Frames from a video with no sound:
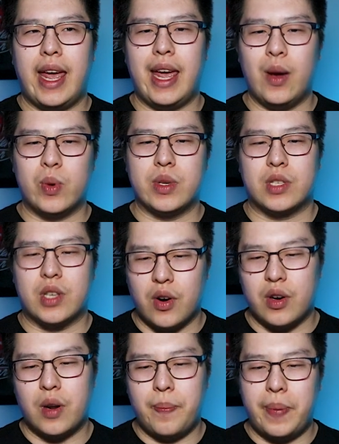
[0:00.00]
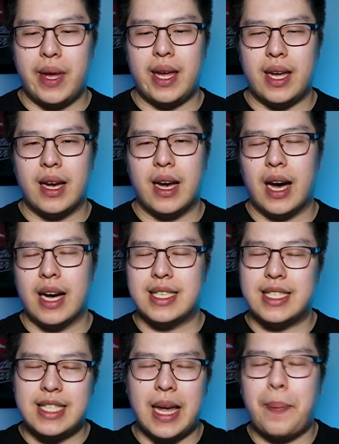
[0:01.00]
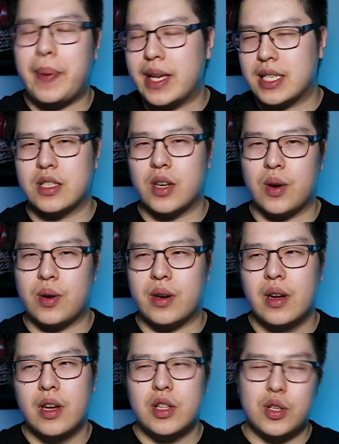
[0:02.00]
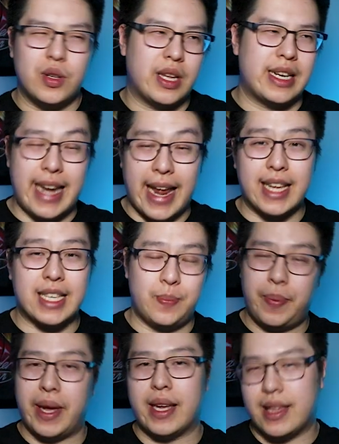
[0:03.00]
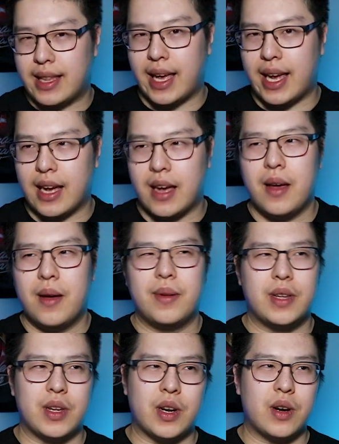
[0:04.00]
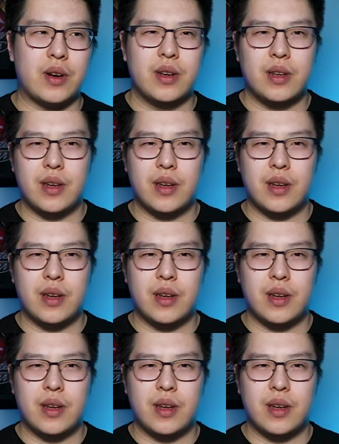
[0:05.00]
it was going to be a stepping stone to the next big thing, you know,